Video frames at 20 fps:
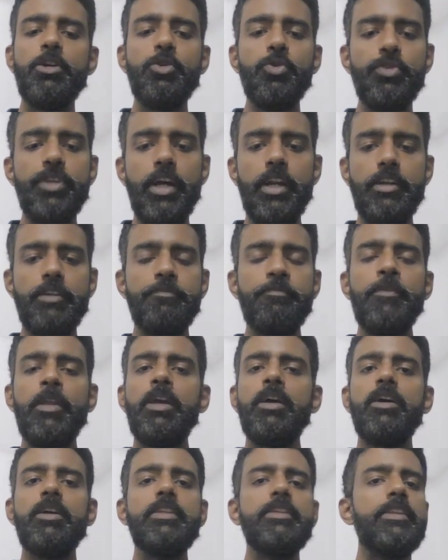do that.
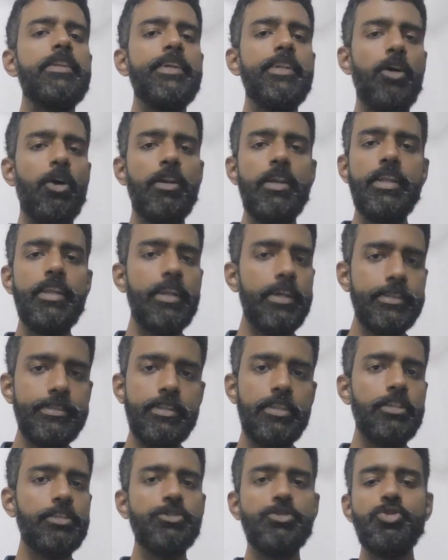On Linux,
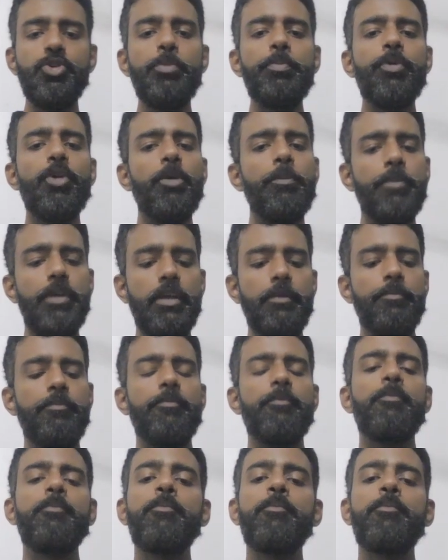there is no prompting,